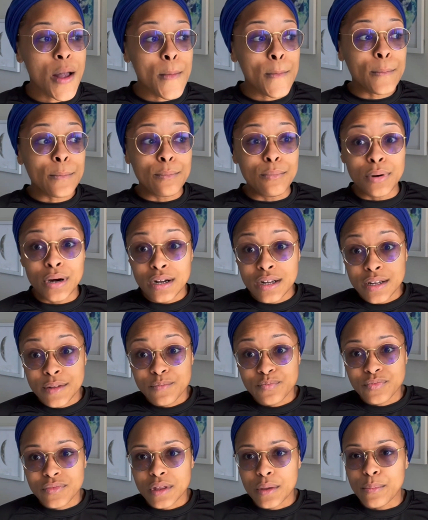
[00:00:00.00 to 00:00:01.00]
But
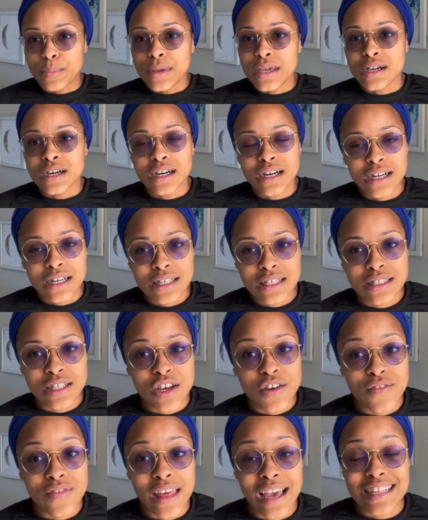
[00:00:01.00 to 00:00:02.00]
because of
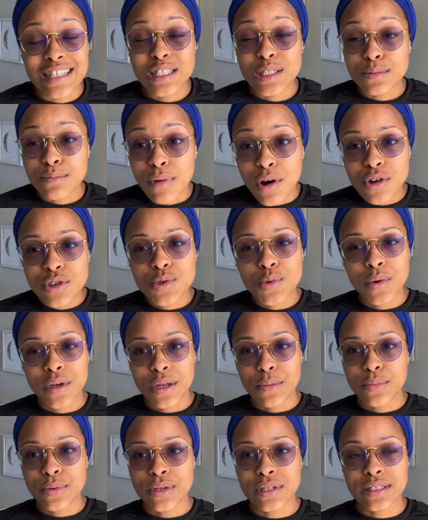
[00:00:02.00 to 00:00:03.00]
that small
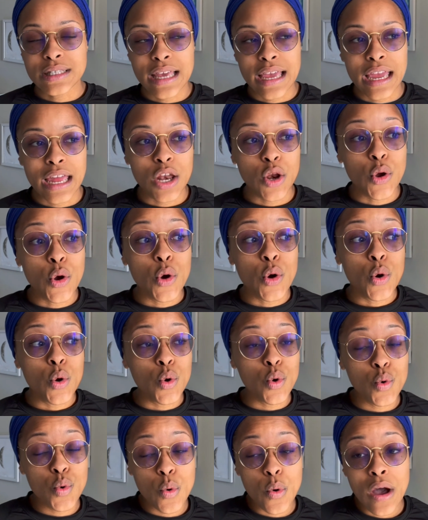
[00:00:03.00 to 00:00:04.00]
20%
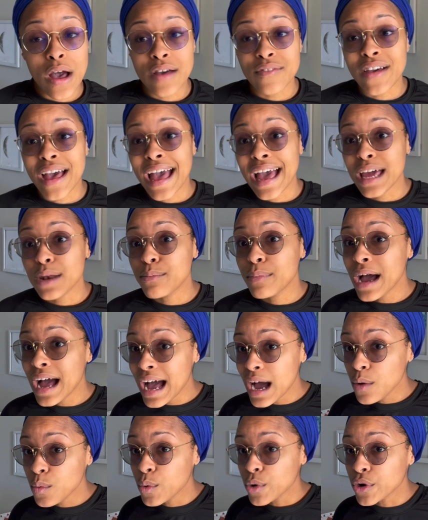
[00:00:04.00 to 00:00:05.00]
who have had
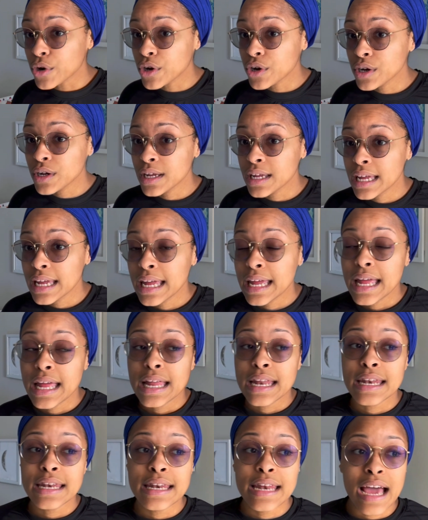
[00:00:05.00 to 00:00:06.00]
power,
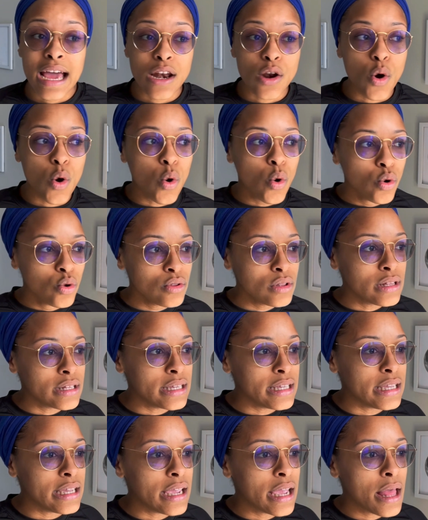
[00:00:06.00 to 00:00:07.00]
not
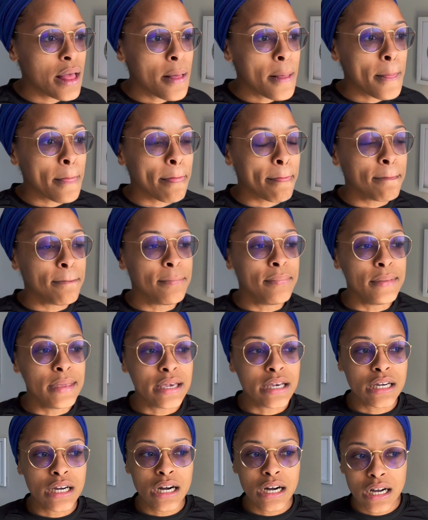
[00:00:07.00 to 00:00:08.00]
only
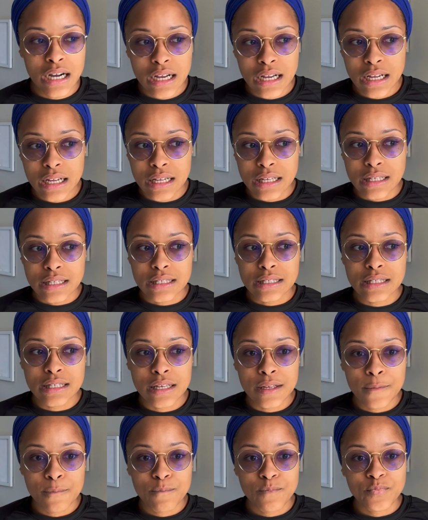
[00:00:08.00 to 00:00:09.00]
because
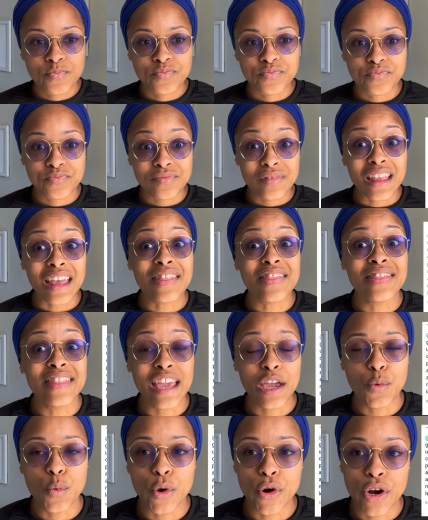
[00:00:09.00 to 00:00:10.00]
they
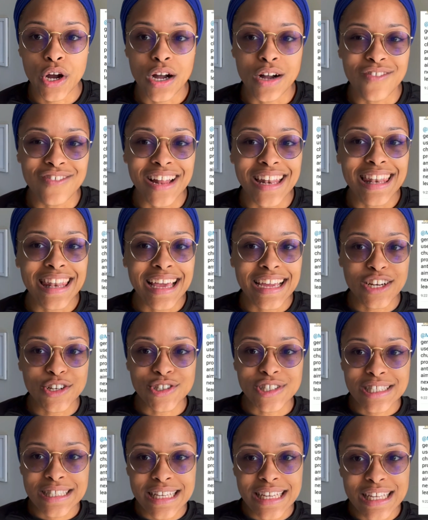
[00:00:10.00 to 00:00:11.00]
were of lighter
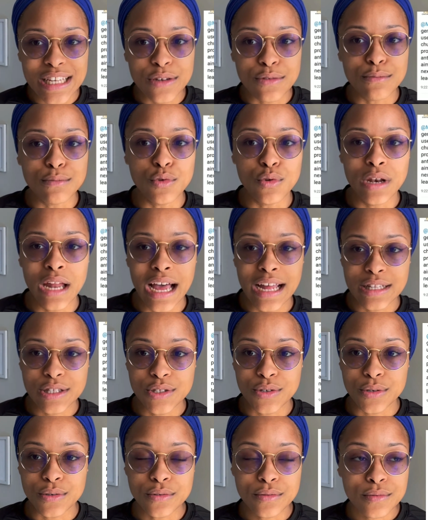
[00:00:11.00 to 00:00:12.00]
skin mulatto,